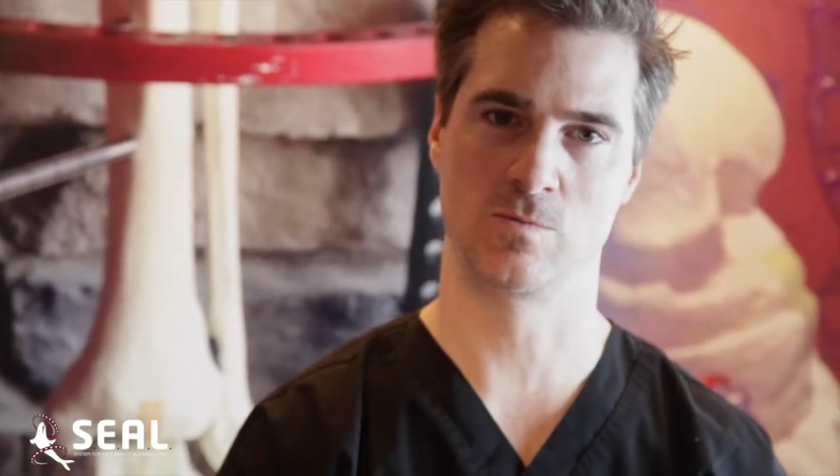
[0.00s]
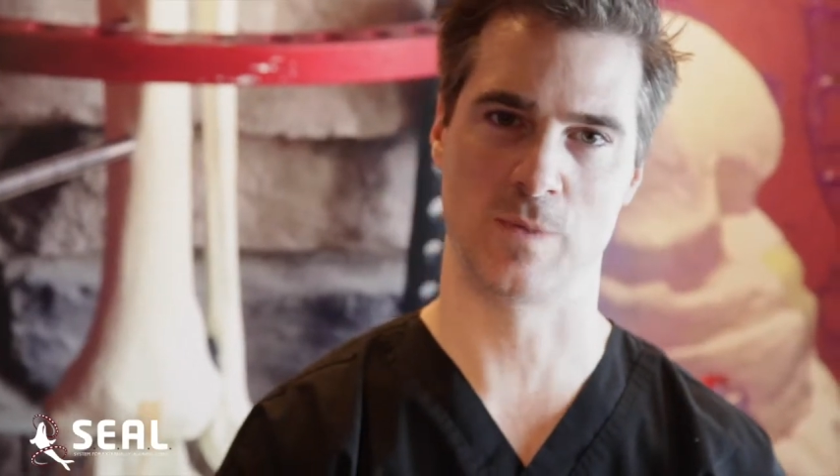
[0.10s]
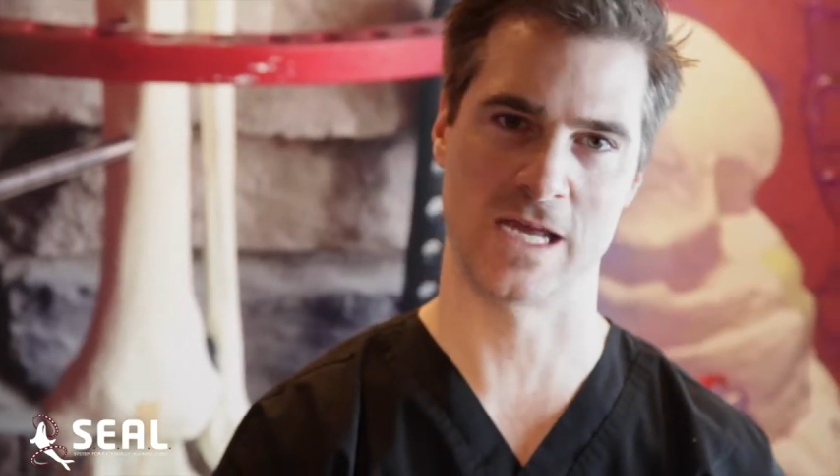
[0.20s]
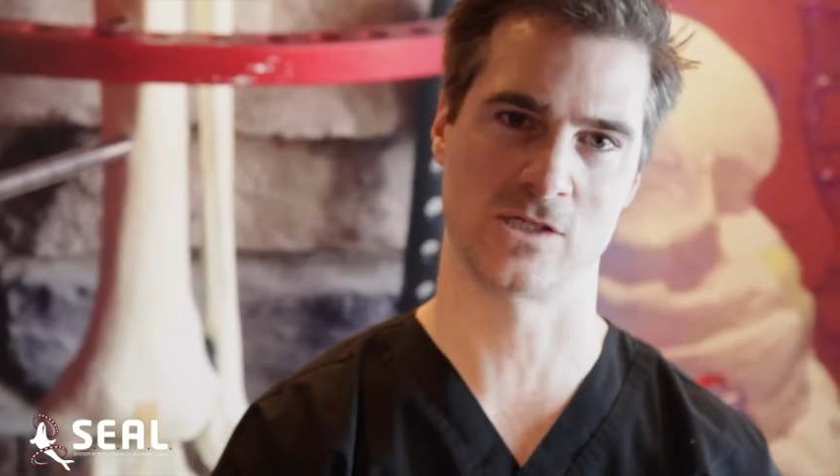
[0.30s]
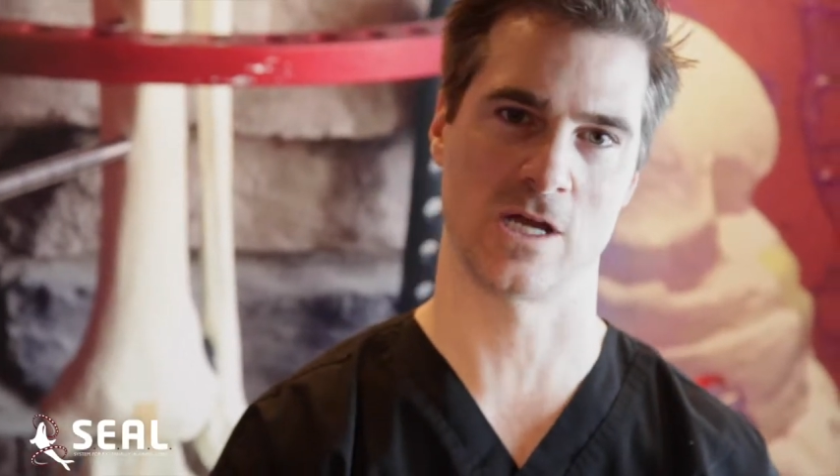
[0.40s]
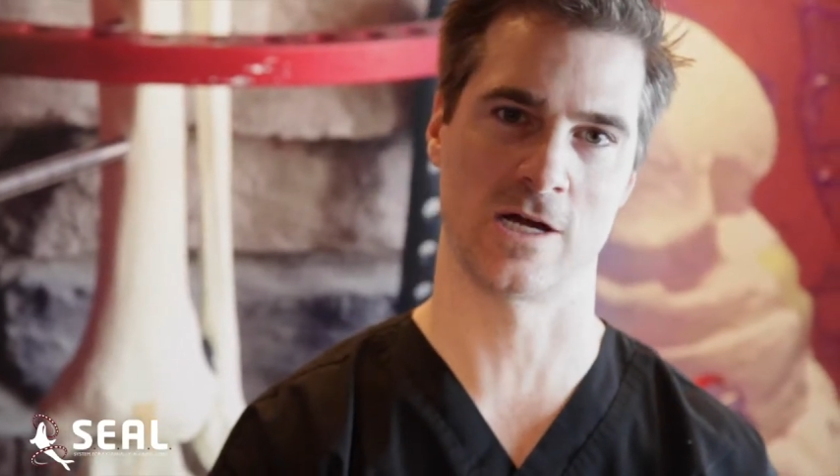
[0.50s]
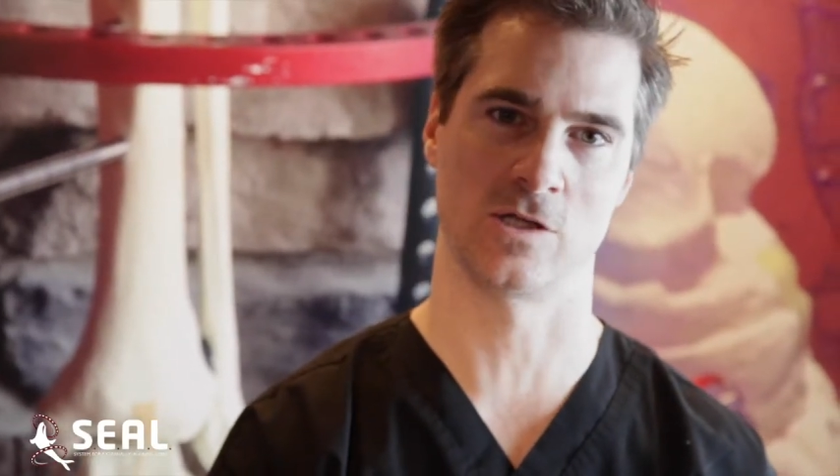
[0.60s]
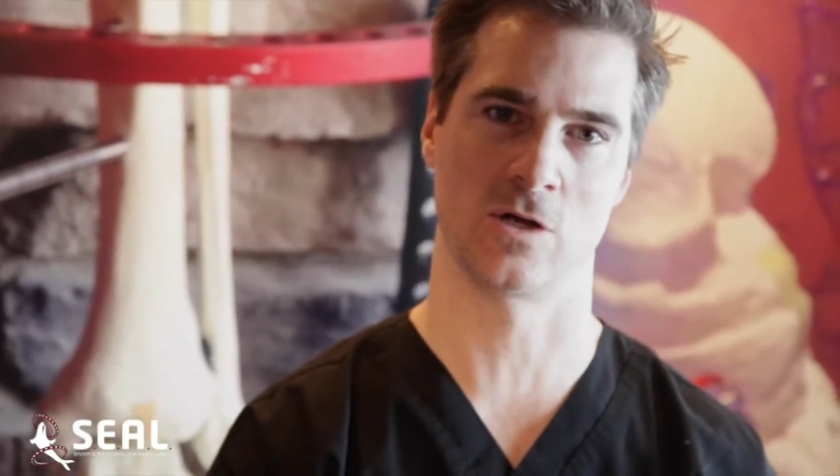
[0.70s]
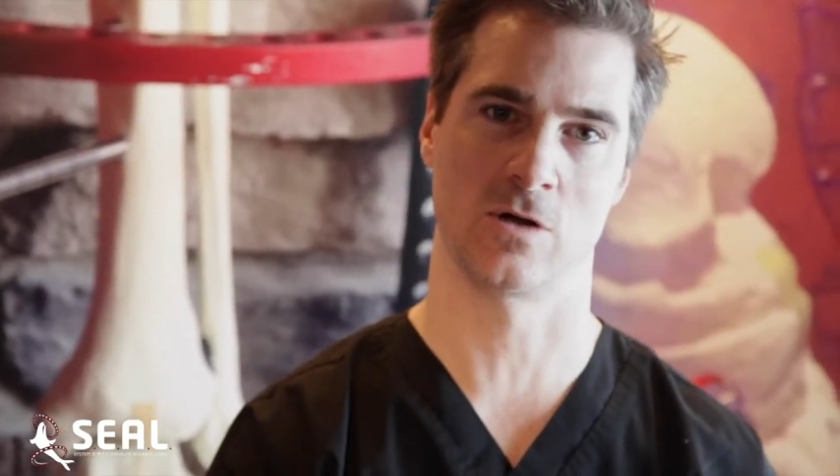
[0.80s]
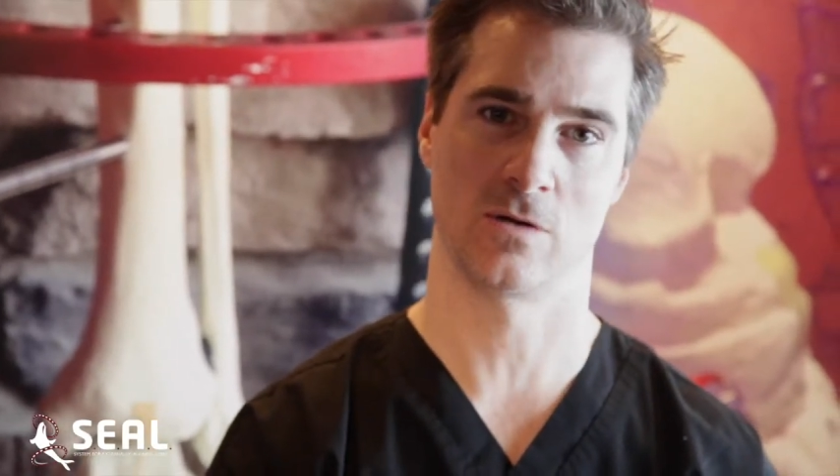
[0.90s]
based on
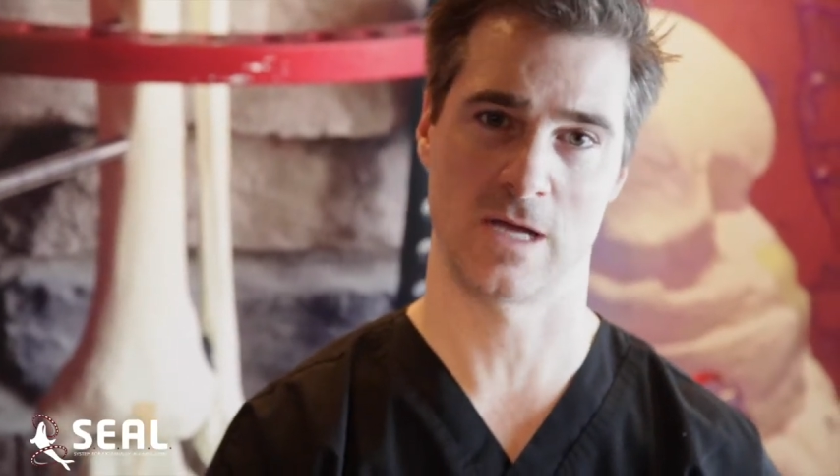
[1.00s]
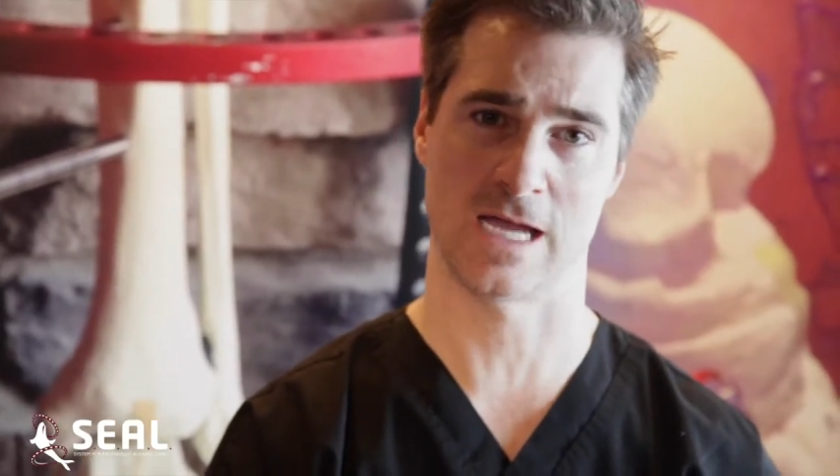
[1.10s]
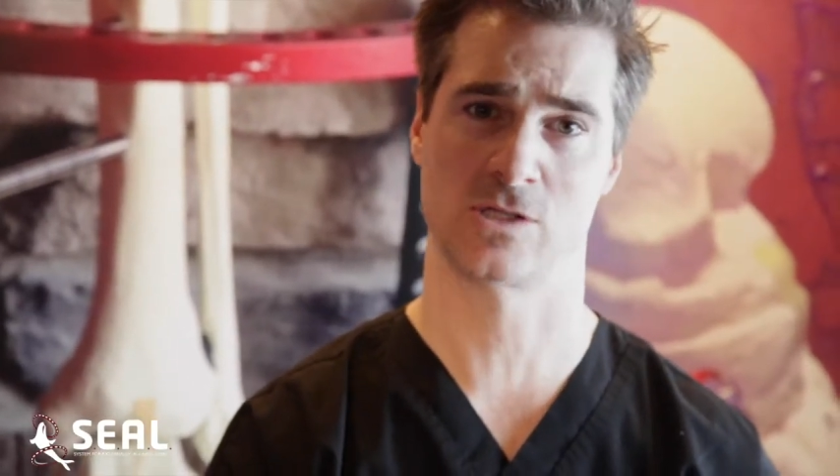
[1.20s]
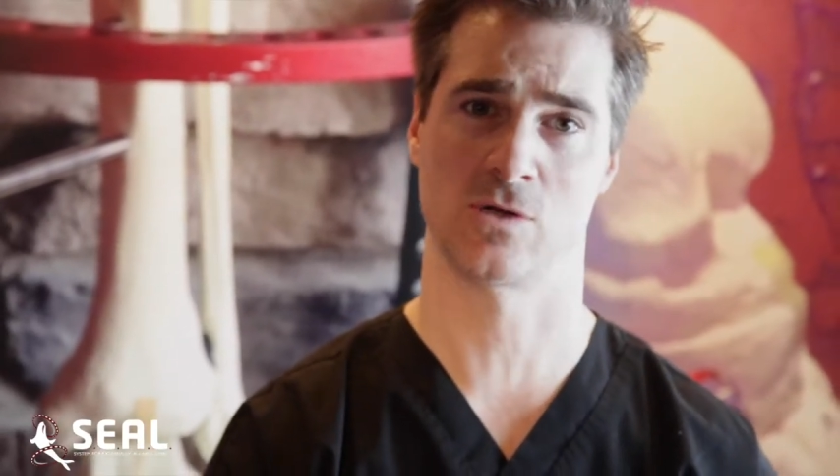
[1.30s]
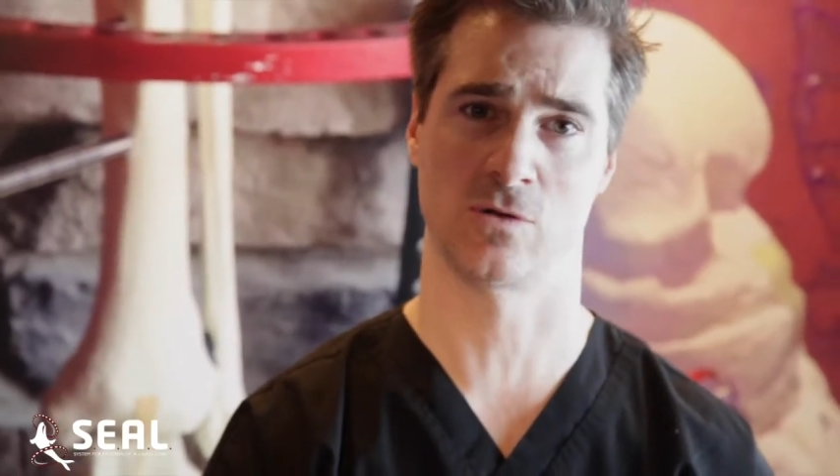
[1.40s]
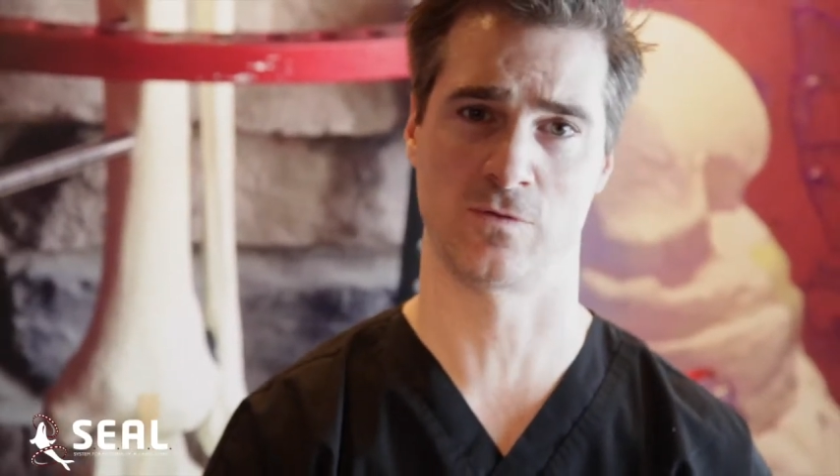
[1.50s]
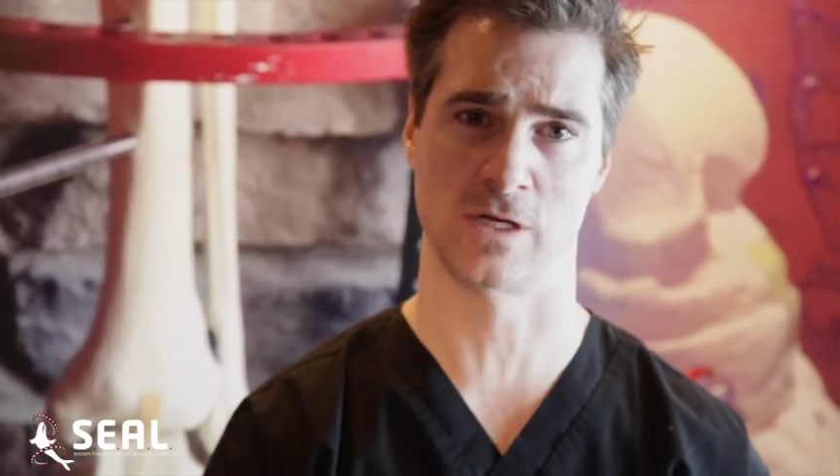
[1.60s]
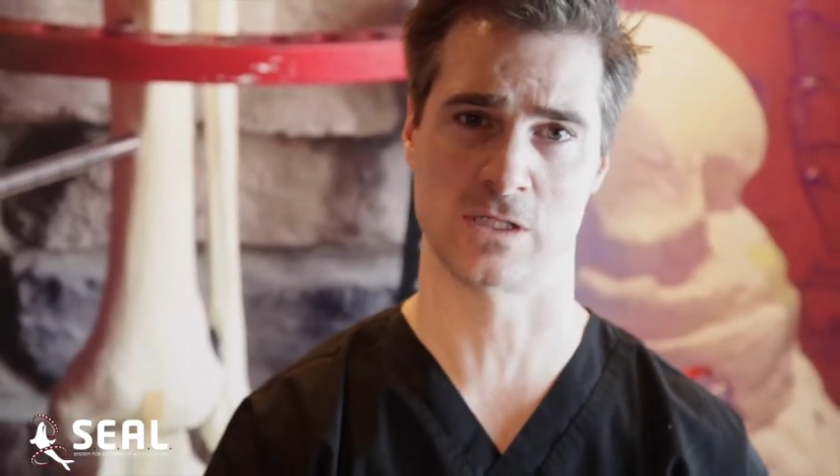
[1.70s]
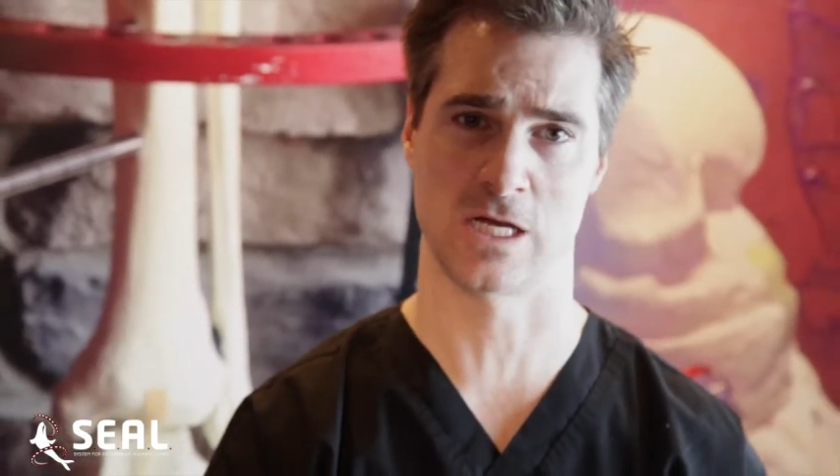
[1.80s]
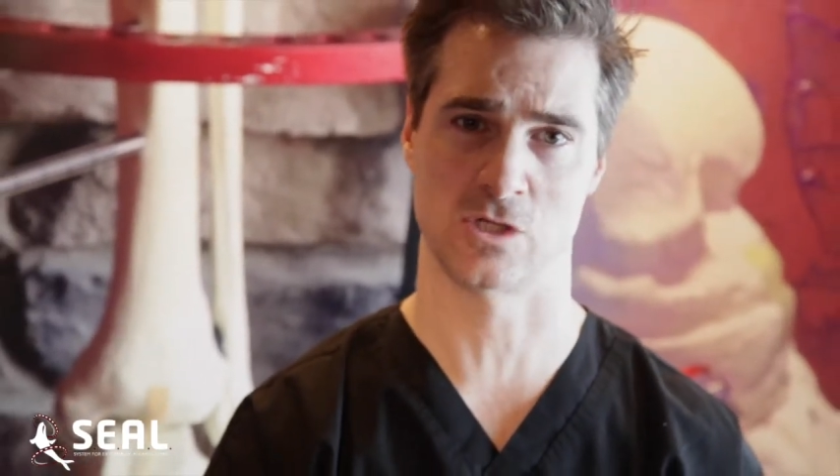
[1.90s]
your external
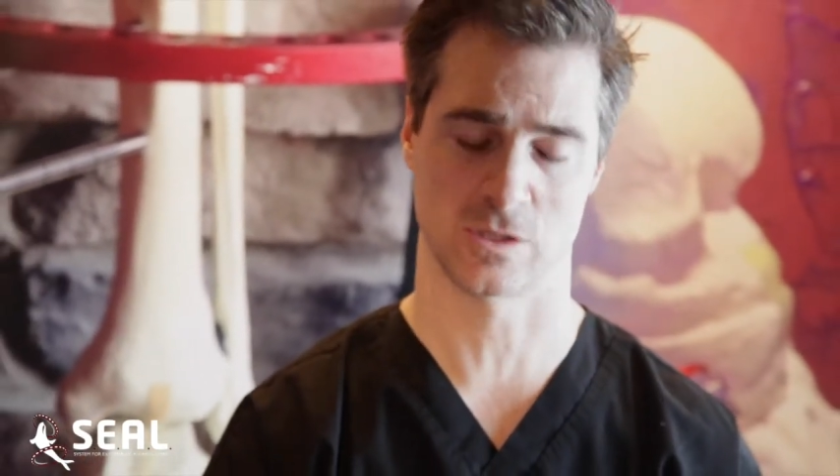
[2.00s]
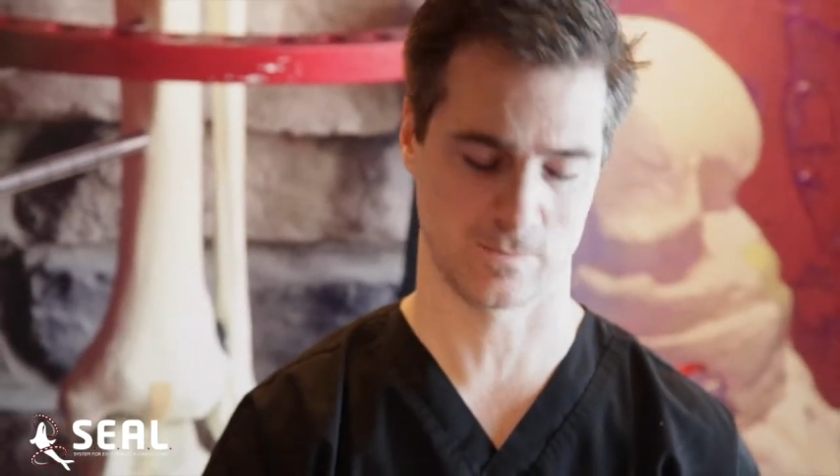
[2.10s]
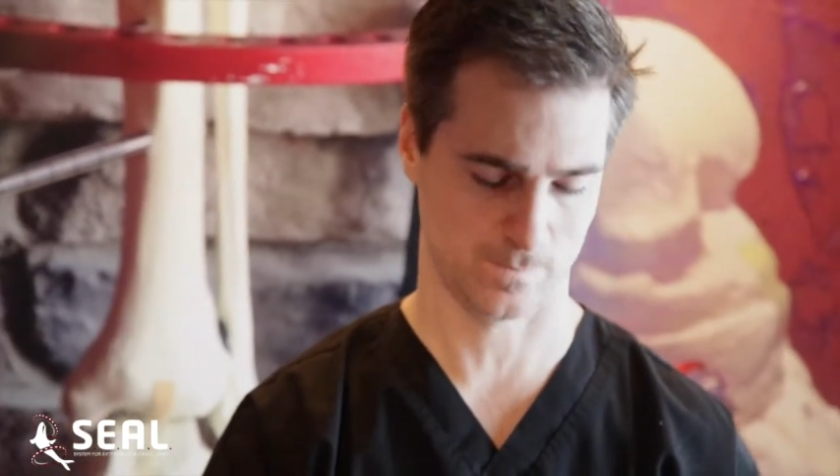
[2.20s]
fixation.